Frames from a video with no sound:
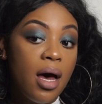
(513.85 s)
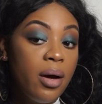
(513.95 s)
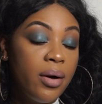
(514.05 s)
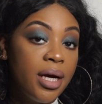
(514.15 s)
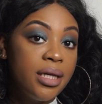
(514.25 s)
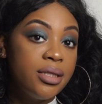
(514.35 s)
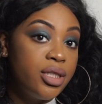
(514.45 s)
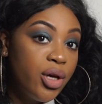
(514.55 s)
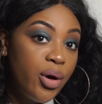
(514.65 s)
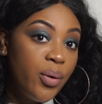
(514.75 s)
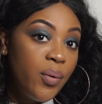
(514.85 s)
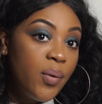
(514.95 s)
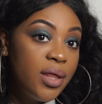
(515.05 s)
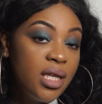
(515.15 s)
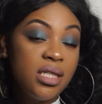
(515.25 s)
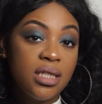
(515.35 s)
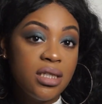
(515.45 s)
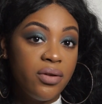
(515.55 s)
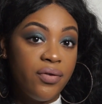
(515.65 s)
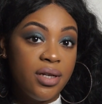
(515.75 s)
Alright, so this
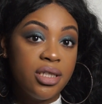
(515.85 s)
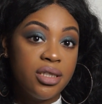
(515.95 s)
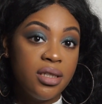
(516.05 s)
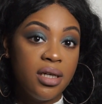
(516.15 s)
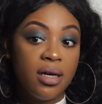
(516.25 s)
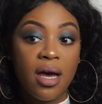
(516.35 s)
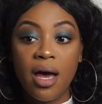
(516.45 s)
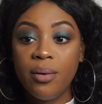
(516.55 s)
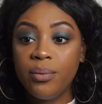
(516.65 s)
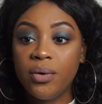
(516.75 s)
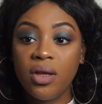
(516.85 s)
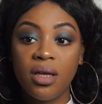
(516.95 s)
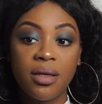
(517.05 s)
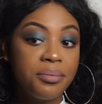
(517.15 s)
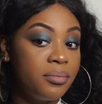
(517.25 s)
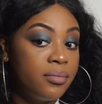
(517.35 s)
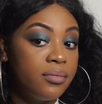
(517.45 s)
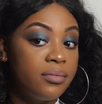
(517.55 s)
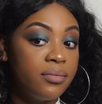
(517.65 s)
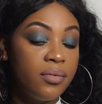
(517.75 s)
is the finished look. I'm
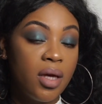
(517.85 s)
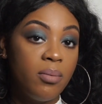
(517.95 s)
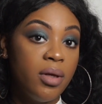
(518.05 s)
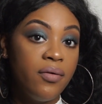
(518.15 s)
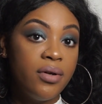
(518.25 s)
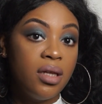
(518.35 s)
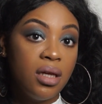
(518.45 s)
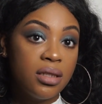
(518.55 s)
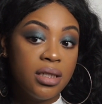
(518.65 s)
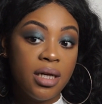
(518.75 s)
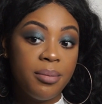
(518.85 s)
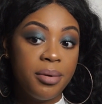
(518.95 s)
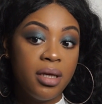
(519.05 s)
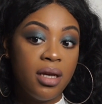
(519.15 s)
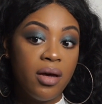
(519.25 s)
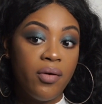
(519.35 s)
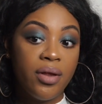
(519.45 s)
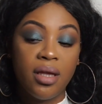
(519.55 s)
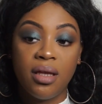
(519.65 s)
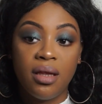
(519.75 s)
loving the looks that I'm putting out
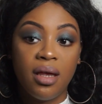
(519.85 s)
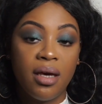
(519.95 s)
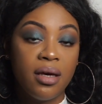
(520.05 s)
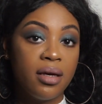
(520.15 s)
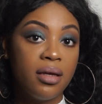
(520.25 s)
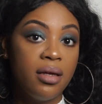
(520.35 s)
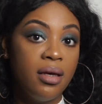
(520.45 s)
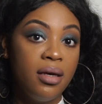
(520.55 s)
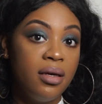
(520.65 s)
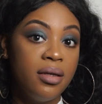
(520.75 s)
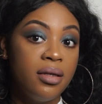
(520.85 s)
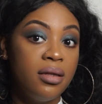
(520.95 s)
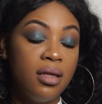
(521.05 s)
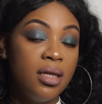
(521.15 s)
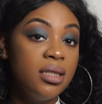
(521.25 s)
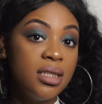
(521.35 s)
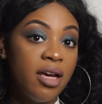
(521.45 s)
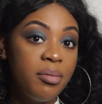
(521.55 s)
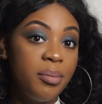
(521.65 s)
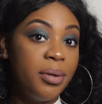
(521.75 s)
lately. Like, the looks
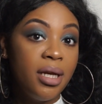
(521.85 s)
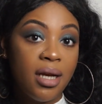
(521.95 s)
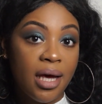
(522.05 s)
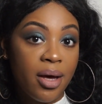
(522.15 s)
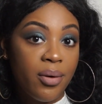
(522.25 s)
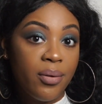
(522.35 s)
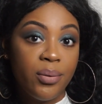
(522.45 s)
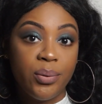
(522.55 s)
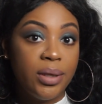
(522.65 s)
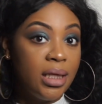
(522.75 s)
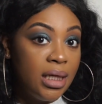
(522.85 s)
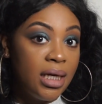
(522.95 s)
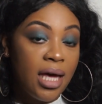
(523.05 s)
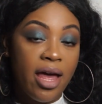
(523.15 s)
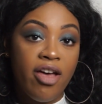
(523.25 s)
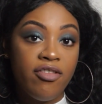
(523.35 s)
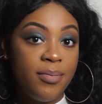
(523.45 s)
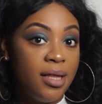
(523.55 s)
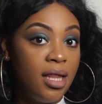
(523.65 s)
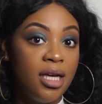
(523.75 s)
that I've been putting out really
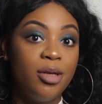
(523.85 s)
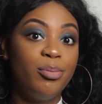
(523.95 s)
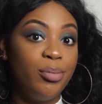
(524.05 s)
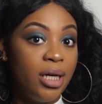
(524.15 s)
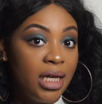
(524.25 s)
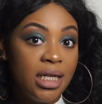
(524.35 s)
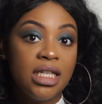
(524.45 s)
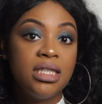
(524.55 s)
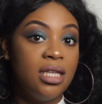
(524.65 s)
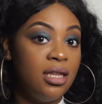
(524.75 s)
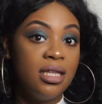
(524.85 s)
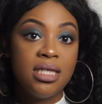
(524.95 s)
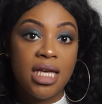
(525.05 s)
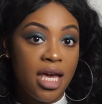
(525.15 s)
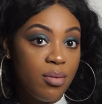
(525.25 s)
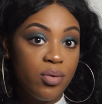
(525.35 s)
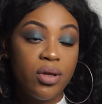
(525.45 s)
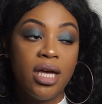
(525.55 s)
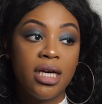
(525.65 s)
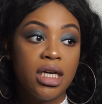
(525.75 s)
have been like bringing it to the
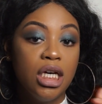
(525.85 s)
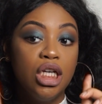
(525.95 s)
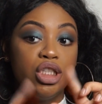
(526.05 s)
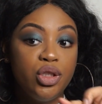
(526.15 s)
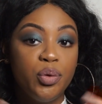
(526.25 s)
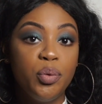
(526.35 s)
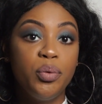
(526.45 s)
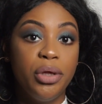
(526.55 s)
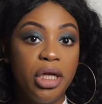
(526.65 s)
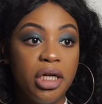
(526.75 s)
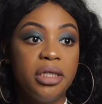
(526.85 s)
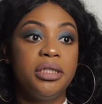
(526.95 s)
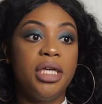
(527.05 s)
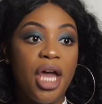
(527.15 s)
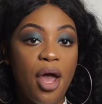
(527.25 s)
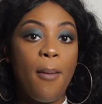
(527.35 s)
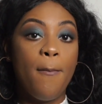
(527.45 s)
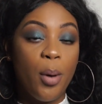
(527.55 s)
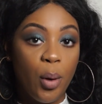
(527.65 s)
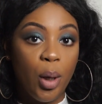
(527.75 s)
table, like to the
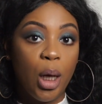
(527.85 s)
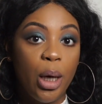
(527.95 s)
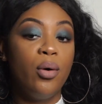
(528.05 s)
table.